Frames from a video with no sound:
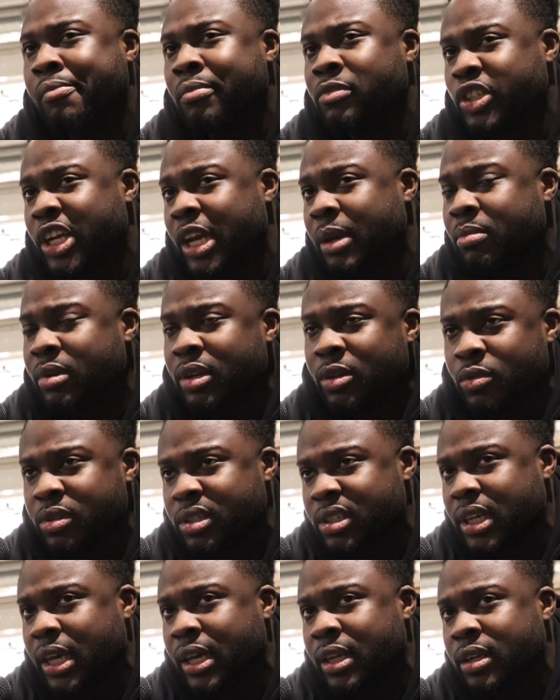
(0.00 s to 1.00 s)
Chamberlain was
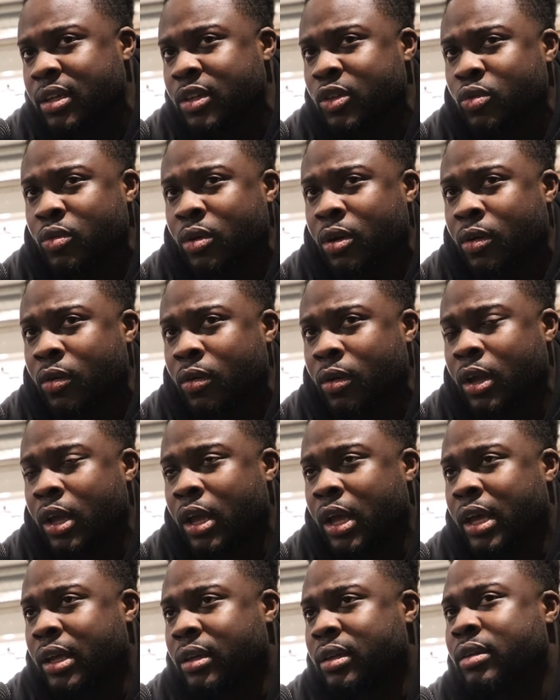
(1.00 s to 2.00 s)
saying it as well
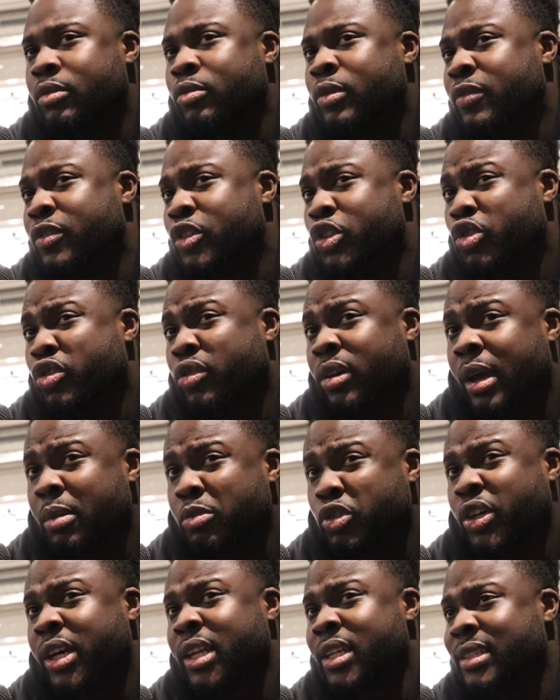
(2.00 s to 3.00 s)
with his
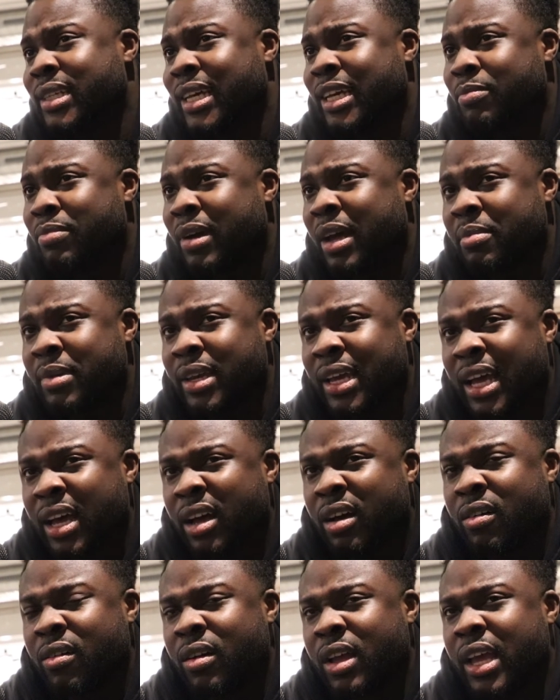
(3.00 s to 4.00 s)
trainer Ted Bammy,
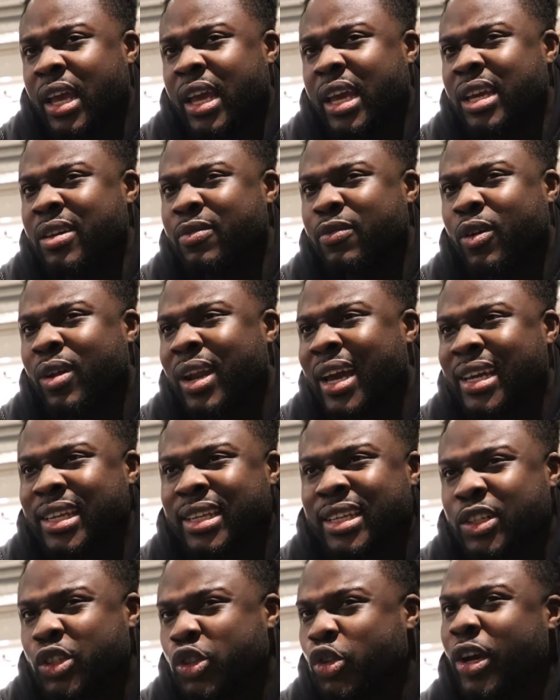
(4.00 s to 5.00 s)
how he felt like he
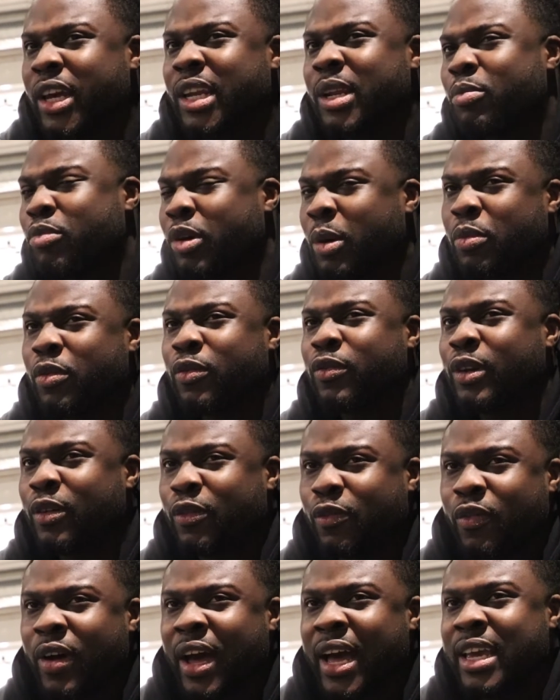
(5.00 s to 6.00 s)
didn't train him proper for the
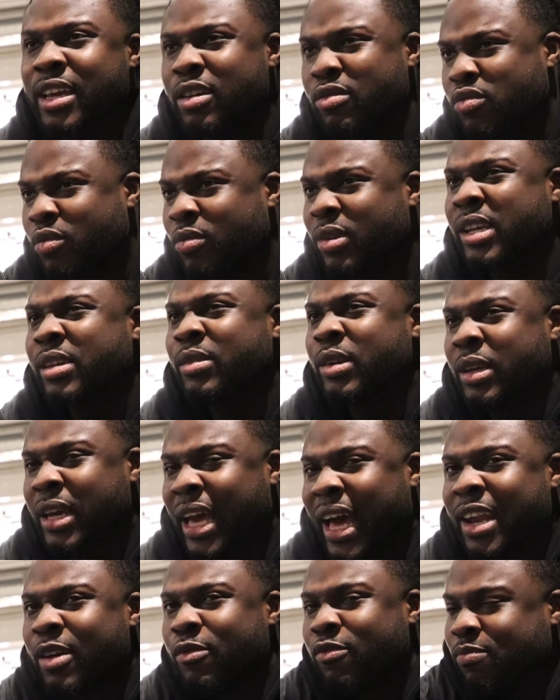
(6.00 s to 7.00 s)
fight. He
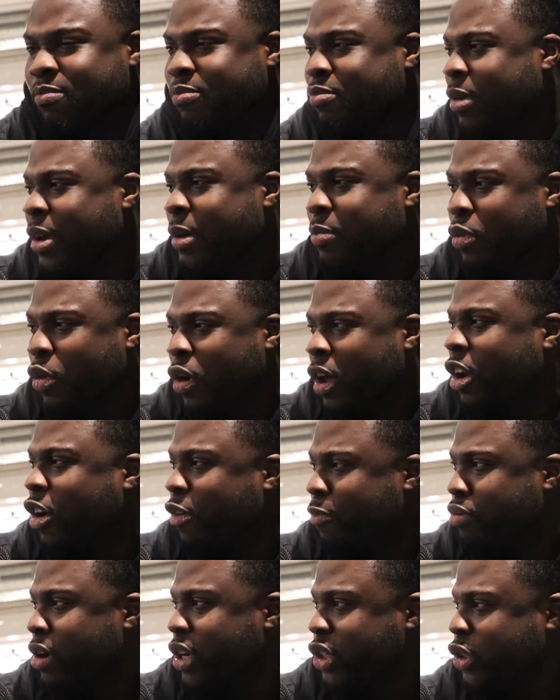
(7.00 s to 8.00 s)
put a lot
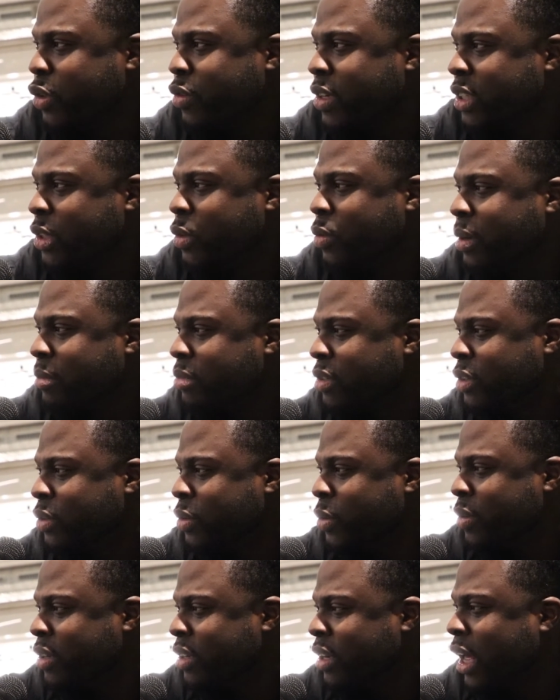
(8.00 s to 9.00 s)
of pressure into him to
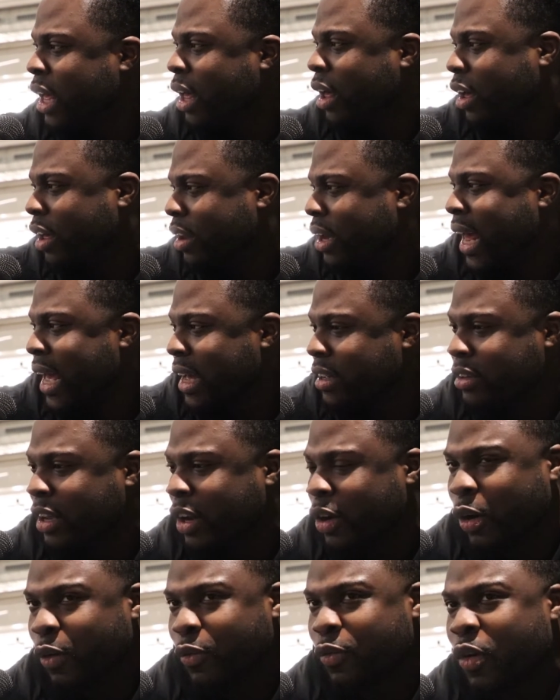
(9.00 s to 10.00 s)
doing like a
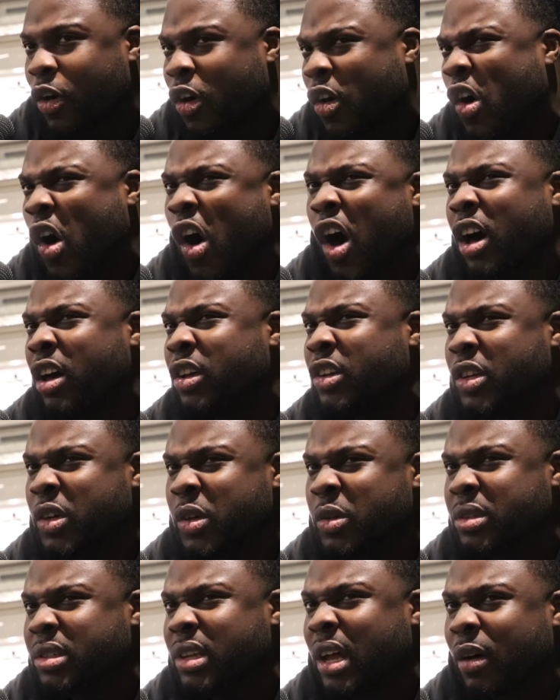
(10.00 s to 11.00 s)
lot of
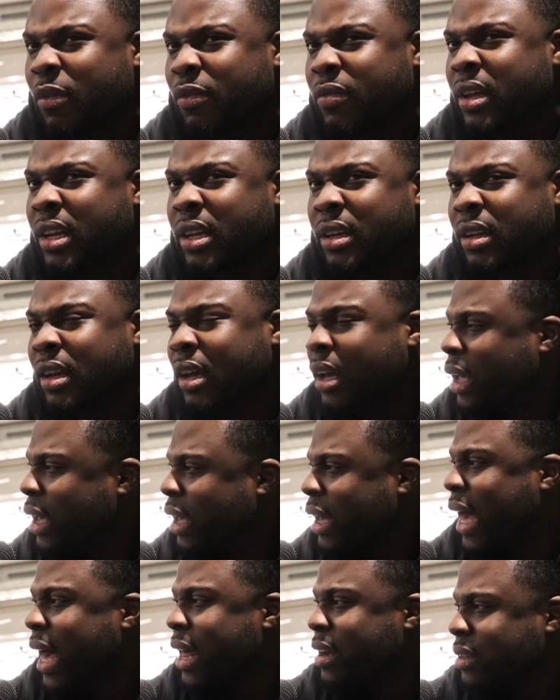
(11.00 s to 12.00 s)
cardio stuff and
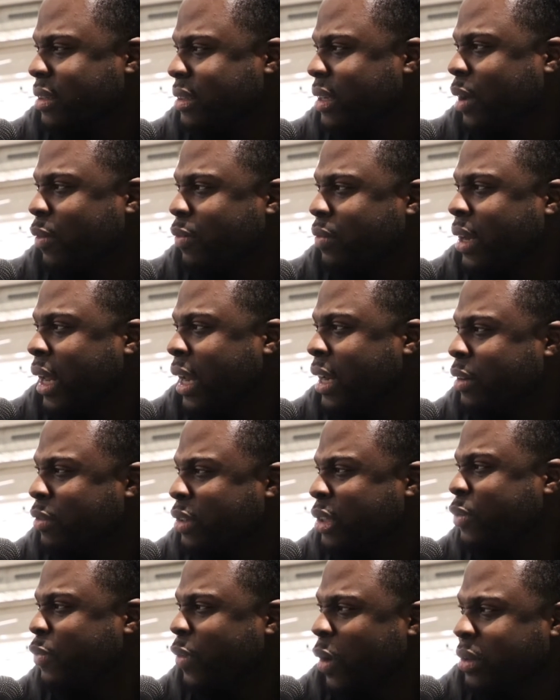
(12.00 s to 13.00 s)
kind of stuff, and he
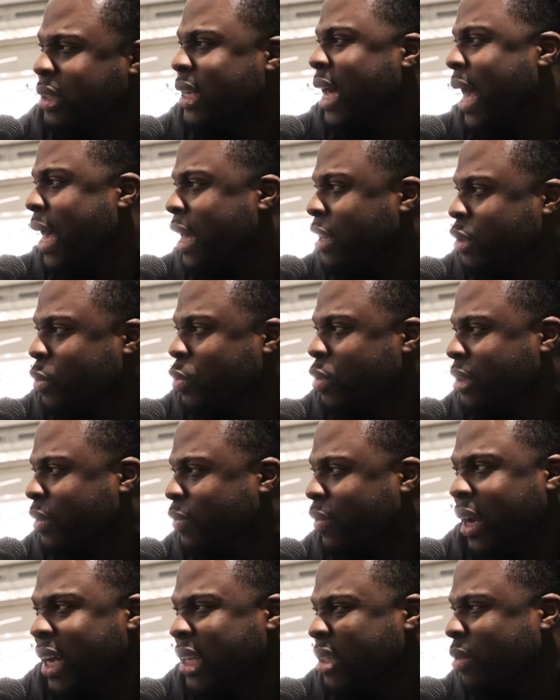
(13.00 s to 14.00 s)
just felt tired towards the
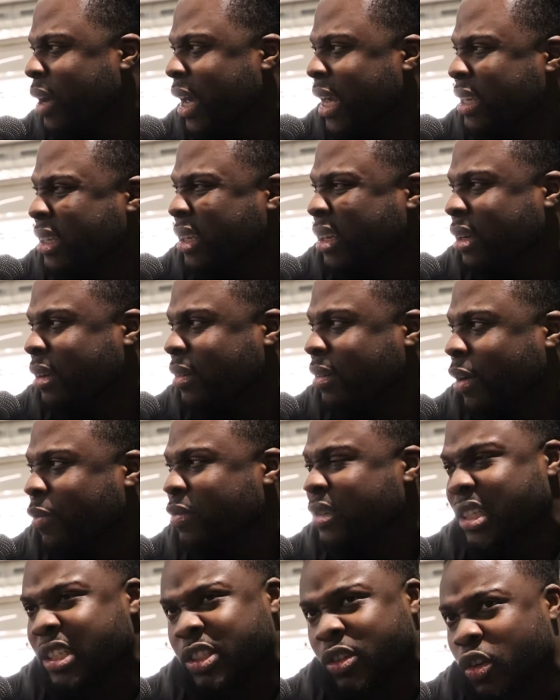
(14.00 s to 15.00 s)
fight. That's why he didn't.
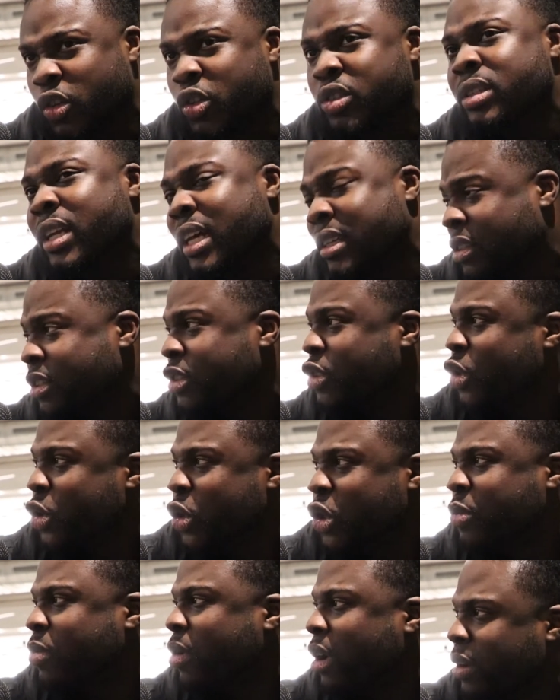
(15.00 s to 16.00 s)
Obviously, he's not using that as an
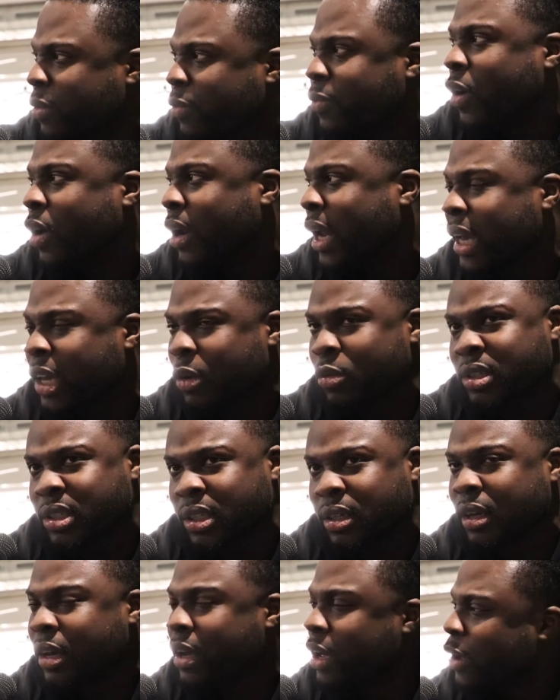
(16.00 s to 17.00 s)
excuse, but he felt like he
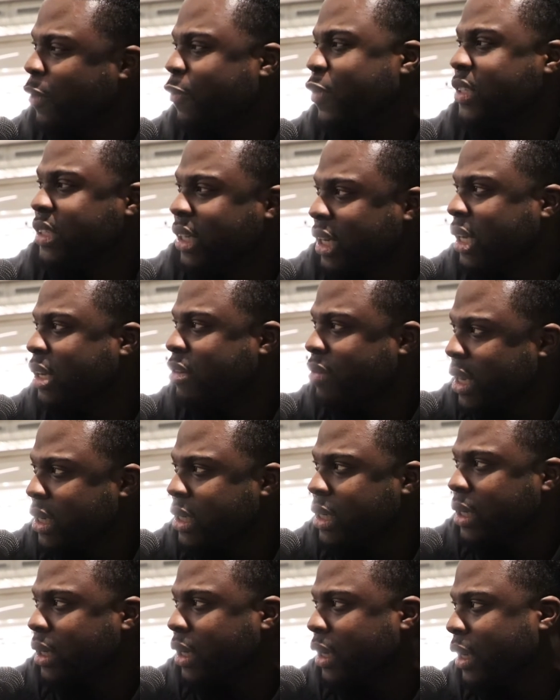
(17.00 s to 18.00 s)
wasn't physically
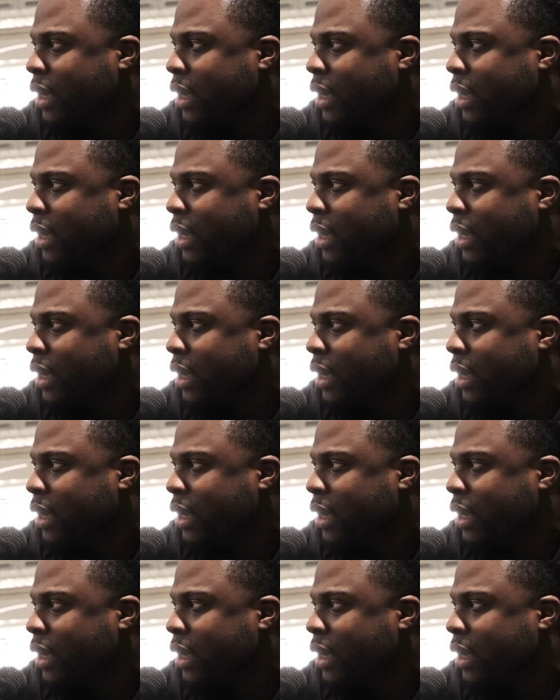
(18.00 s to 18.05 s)
ready.